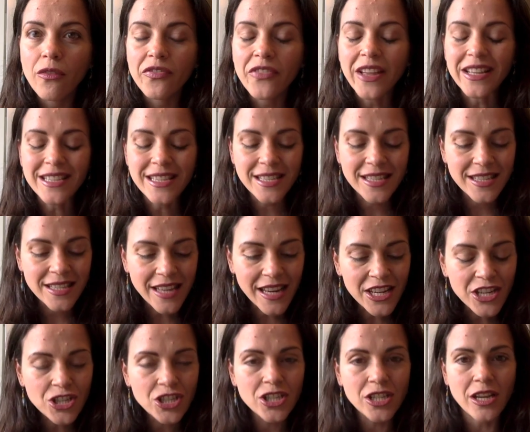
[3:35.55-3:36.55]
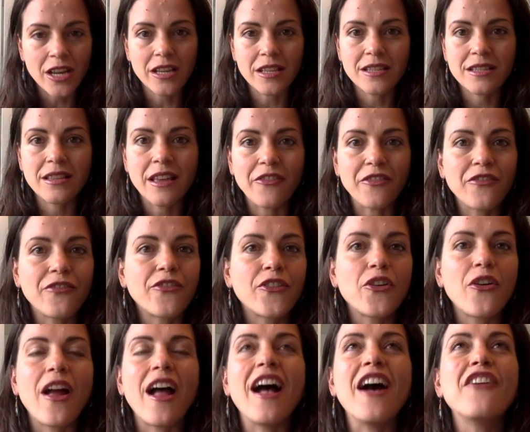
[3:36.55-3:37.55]
that satiates that
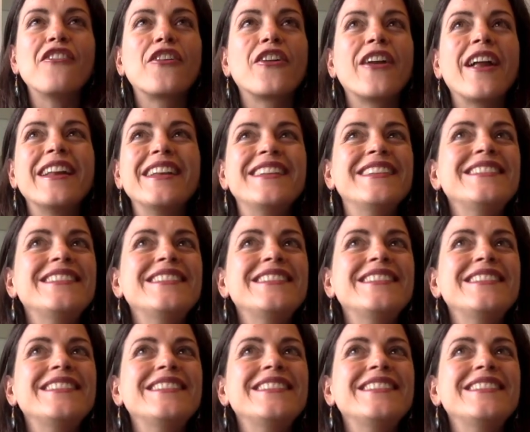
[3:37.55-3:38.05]
forever,